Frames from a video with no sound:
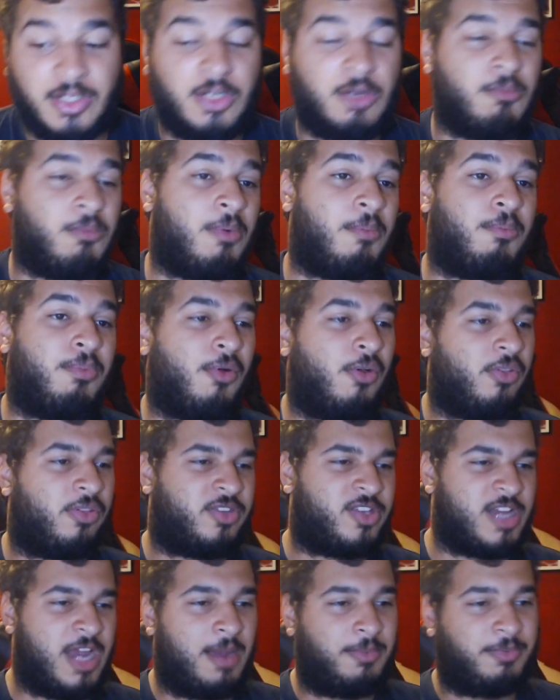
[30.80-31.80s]
But both
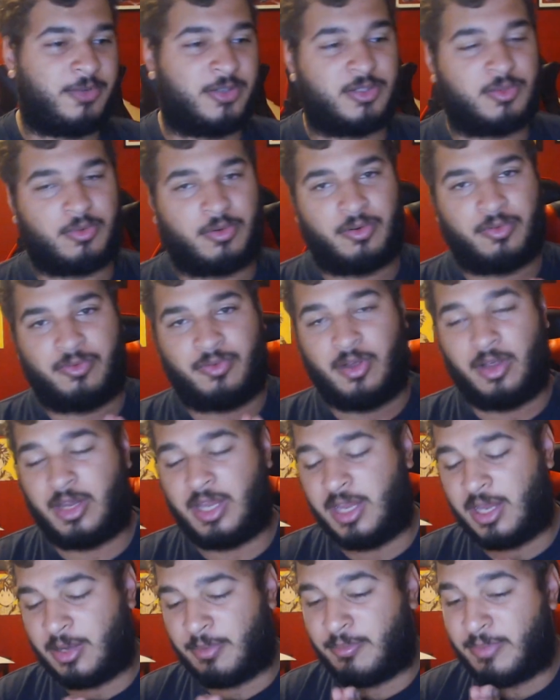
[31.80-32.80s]
chapters were
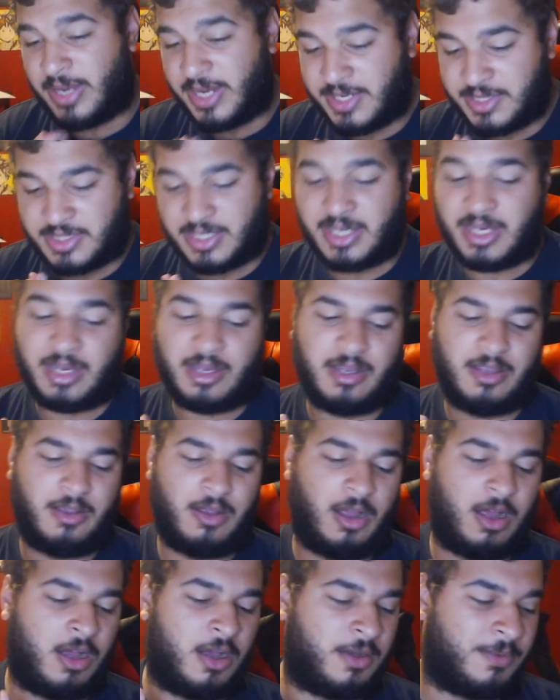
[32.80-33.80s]
fucking amazing.
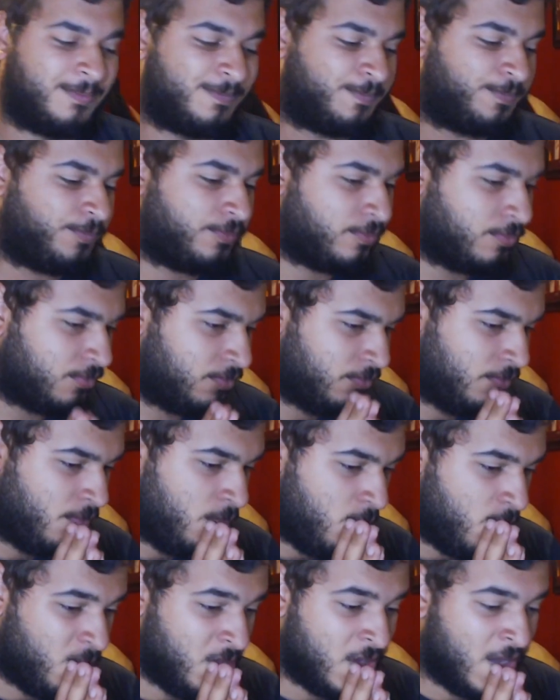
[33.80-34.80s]
I
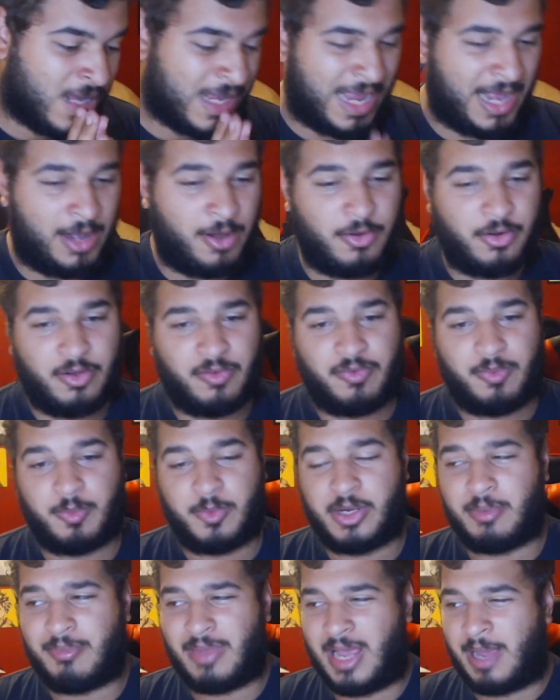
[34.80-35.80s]
don't know if
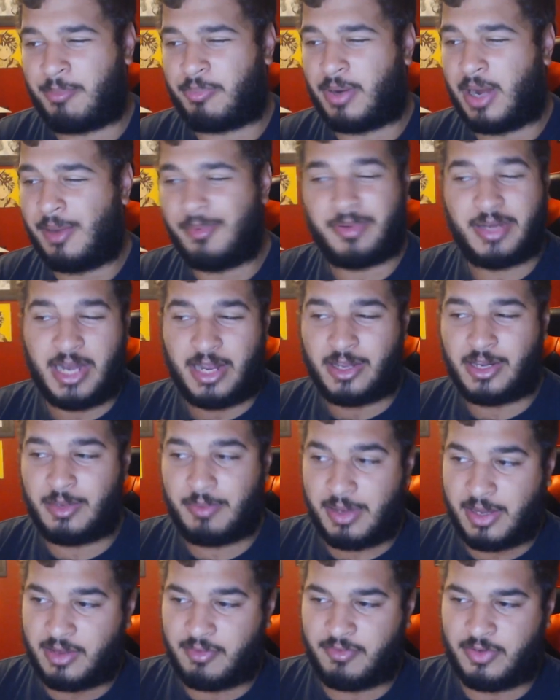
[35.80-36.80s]
I'm probably not gonna
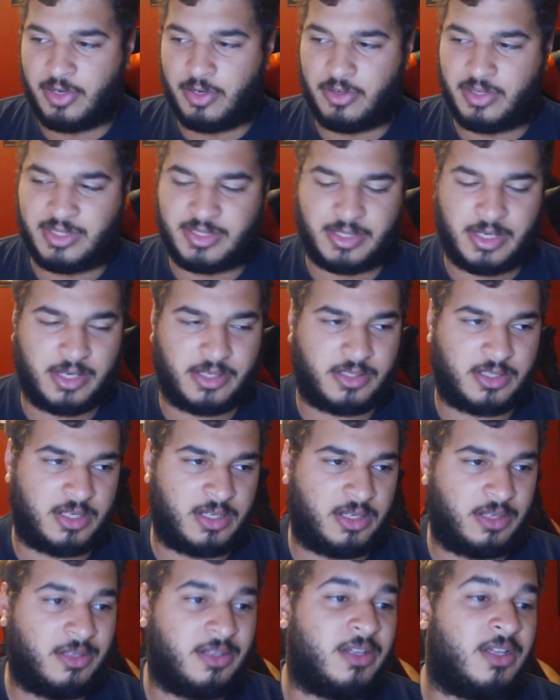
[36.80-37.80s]
make a video
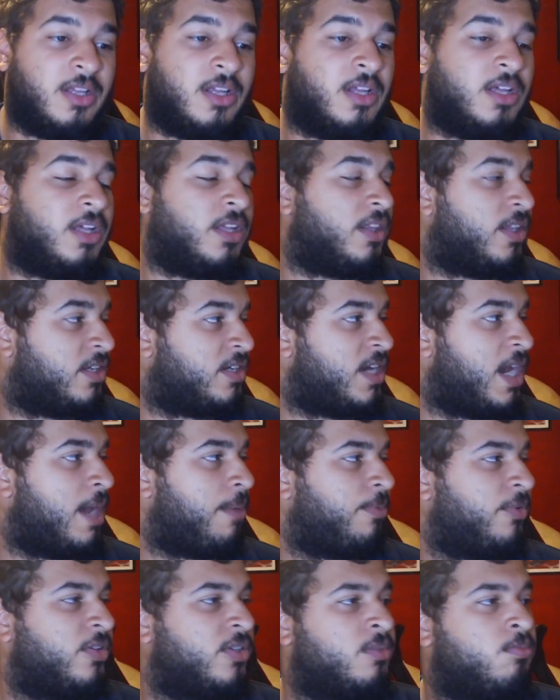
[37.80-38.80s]
discussing the
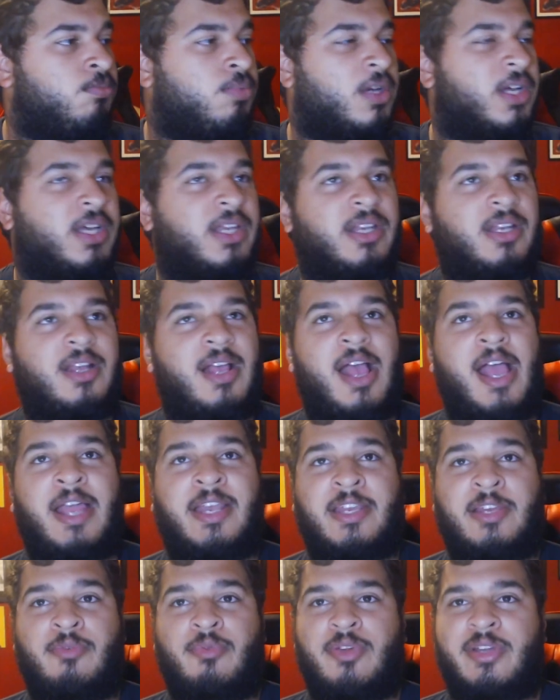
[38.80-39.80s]
chapters, but I
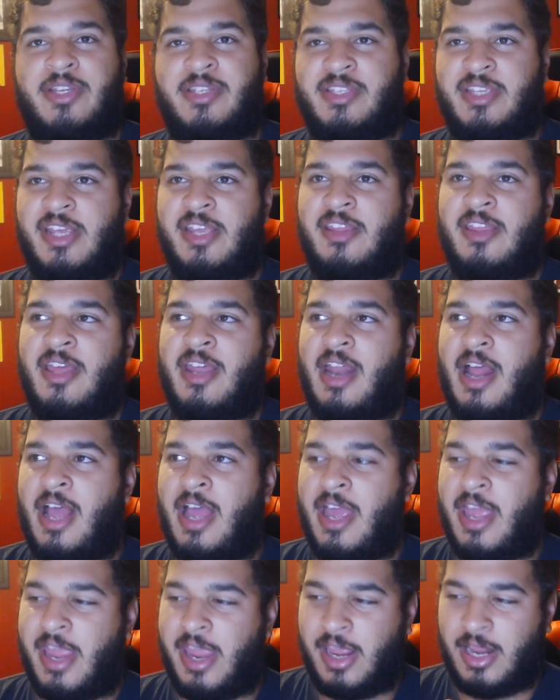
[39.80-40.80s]
did want to say that
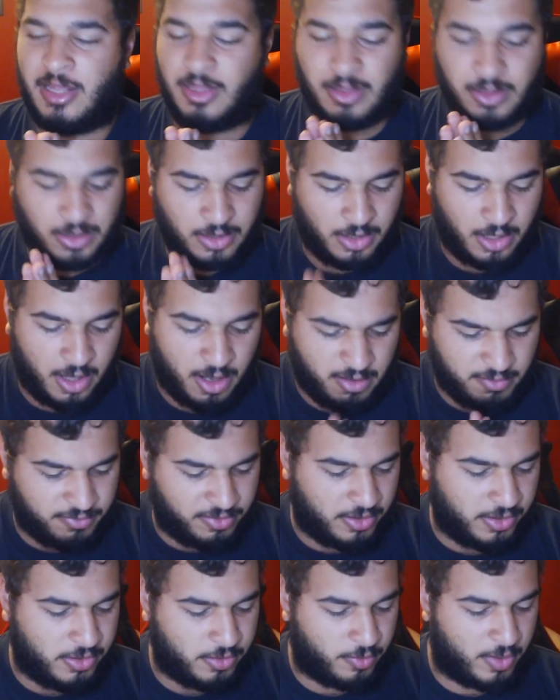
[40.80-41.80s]
I love
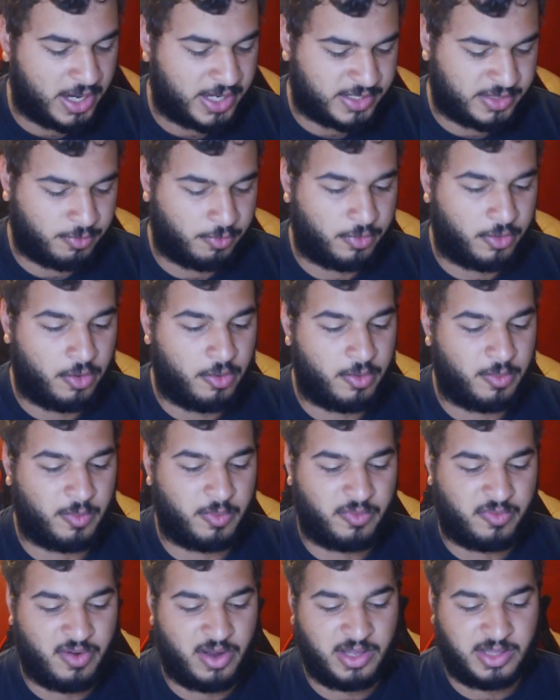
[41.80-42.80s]
the direction we're going. We're
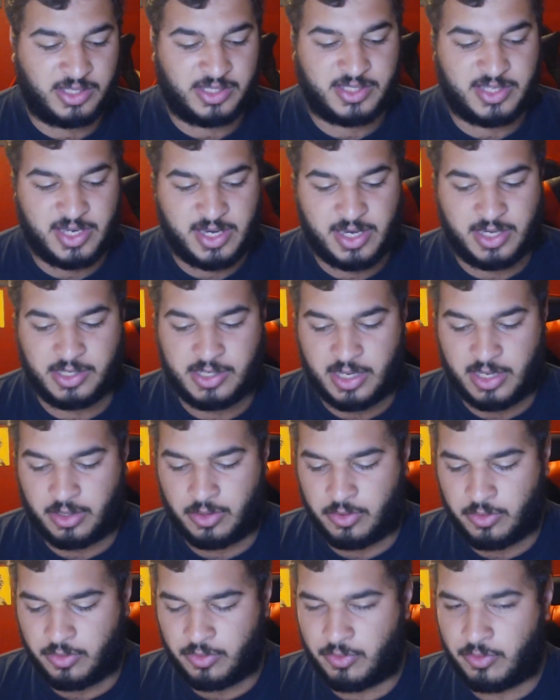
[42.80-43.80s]
finally seeing
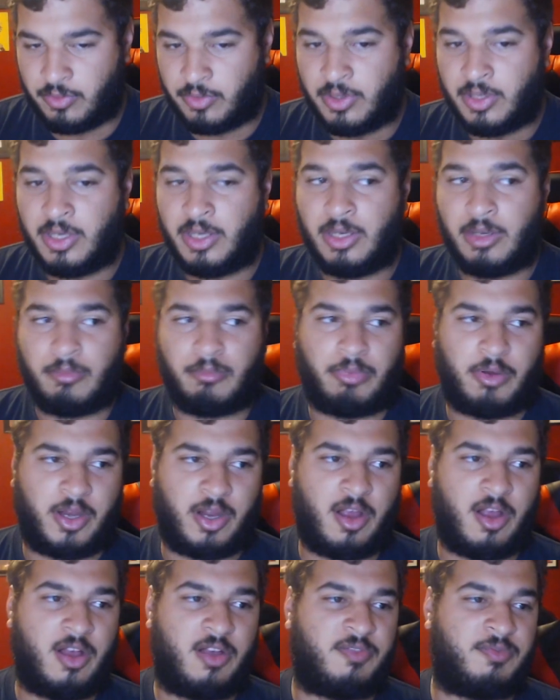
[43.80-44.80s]
Deku break
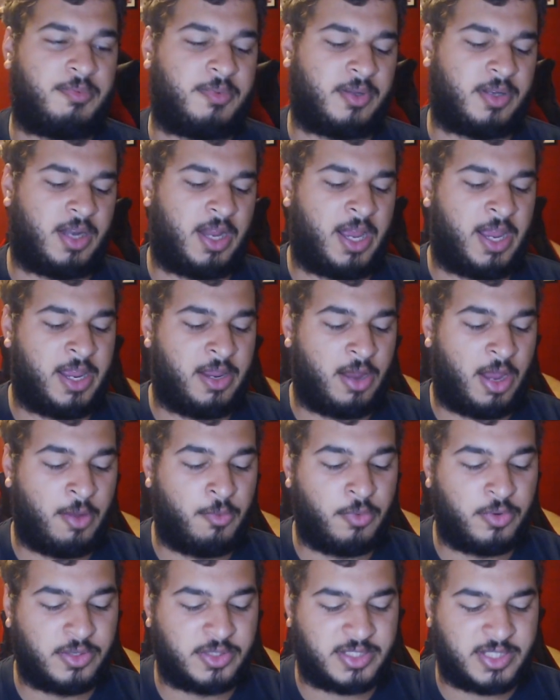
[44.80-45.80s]
off, but I
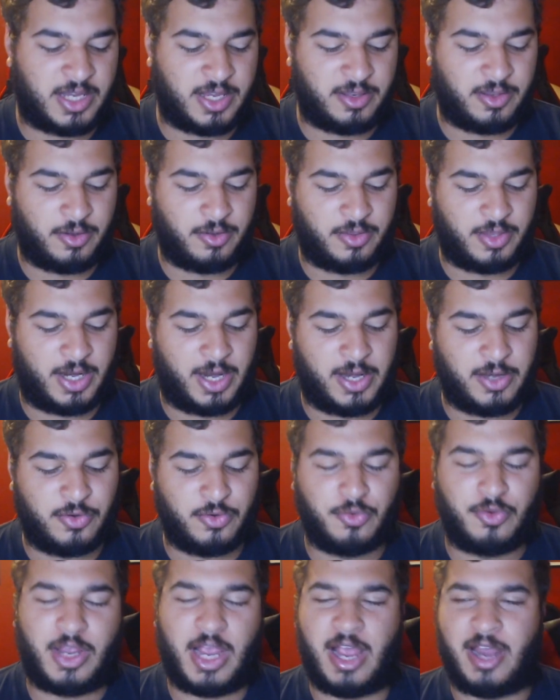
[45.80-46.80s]
will say though that I
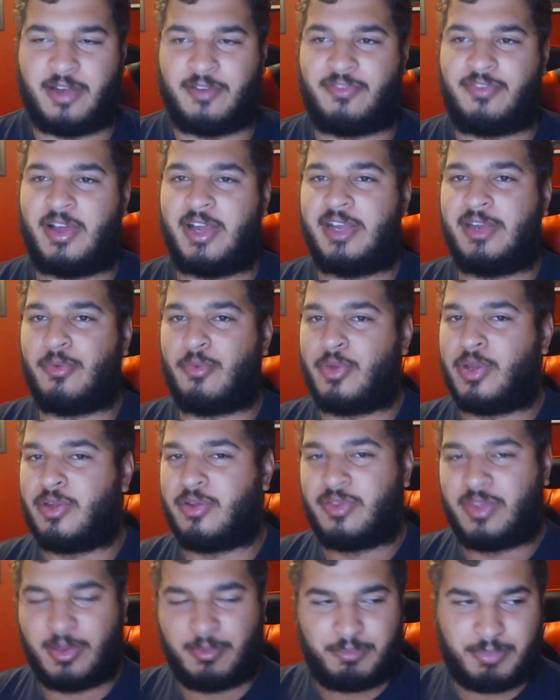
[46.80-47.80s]
do kind of find it
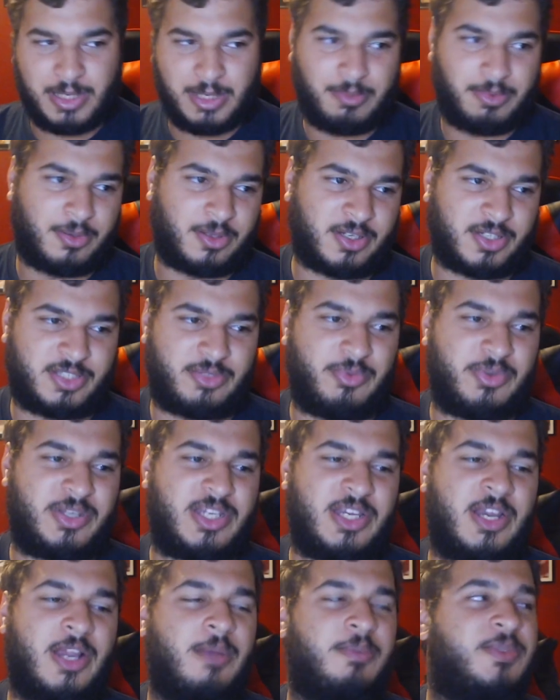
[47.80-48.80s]
weird that people are
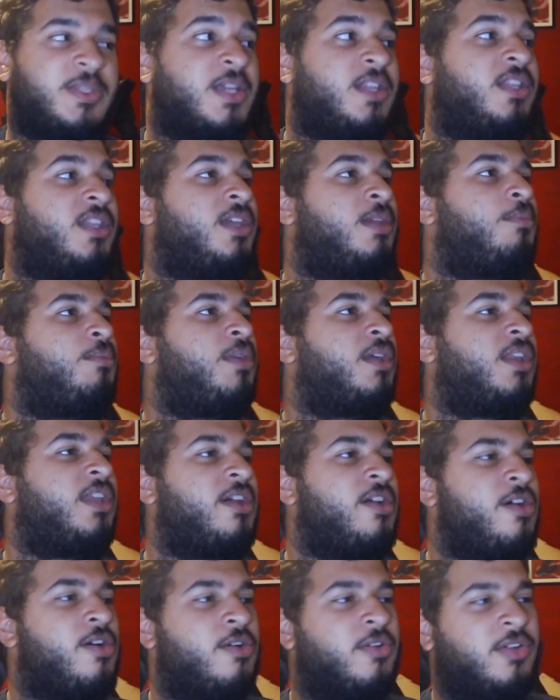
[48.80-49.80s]
switching up suddenly and being like,
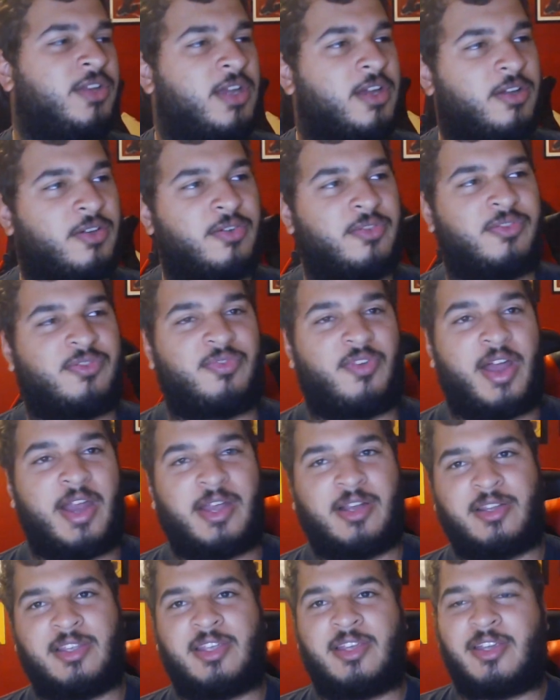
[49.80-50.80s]
"Oh, Deku's
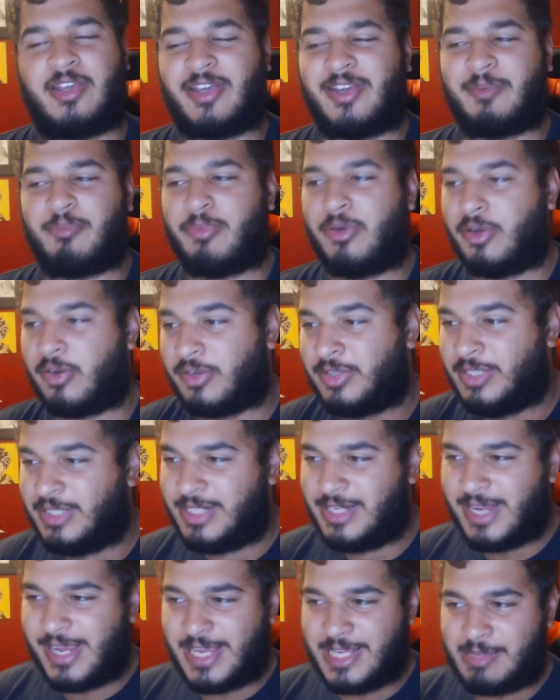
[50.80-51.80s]
finally good, bro."
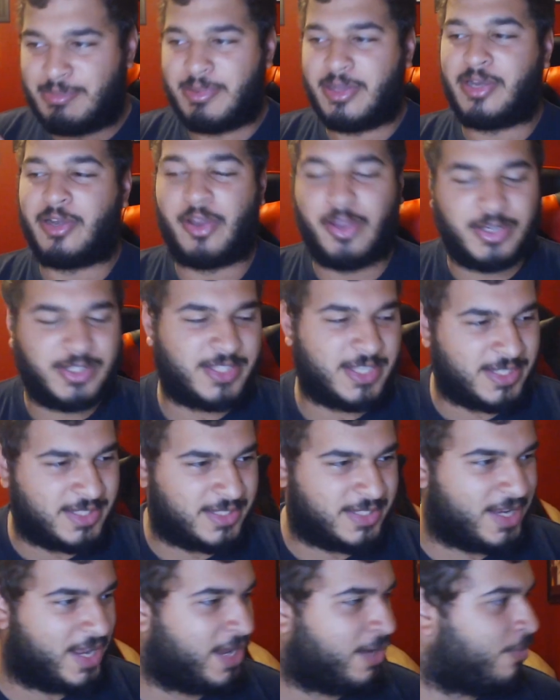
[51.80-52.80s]
He's been good since
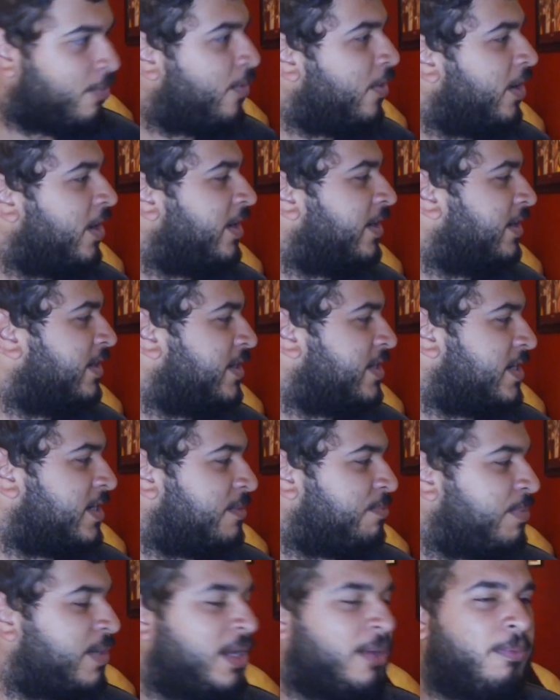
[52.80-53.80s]
day one. It's just
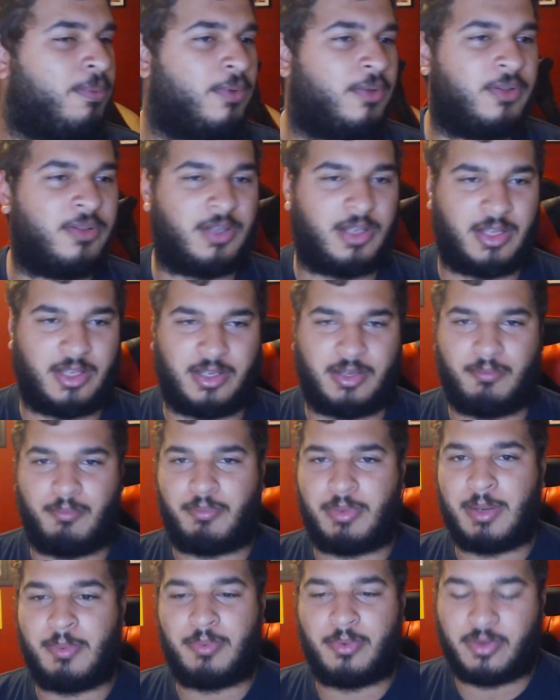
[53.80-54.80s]
people
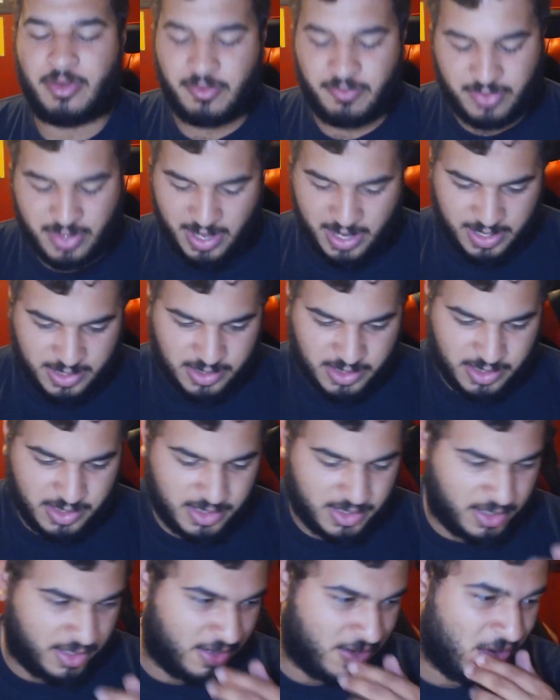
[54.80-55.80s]
love the edgy
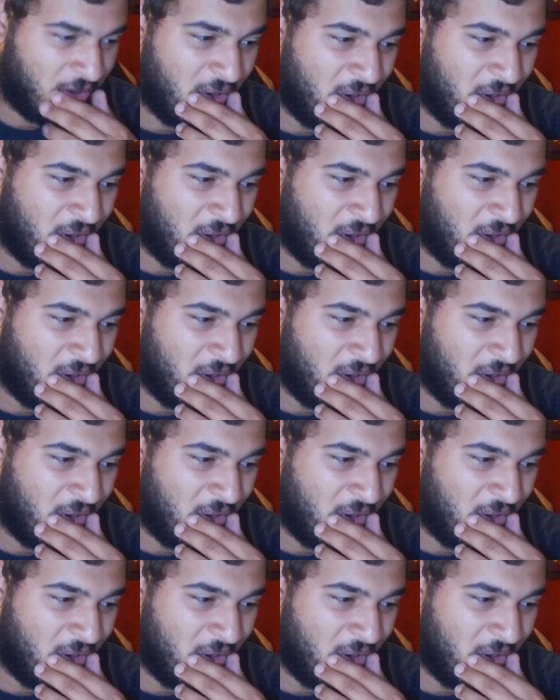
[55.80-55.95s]
shit.